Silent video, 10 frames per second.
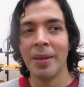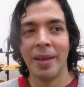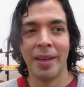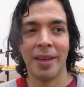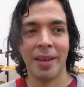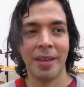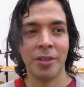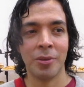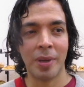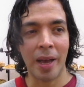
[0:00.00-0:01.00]

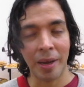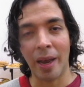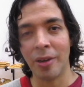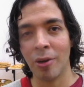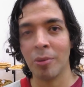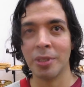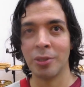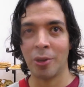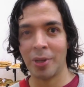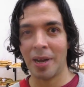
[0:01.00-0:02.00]
You know, I know it's
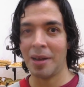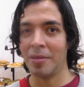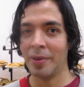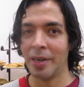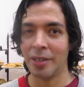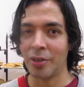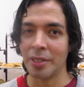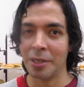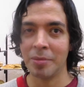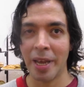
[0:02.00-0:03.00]
not a very
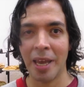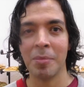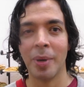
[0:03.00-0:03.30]
attractive name,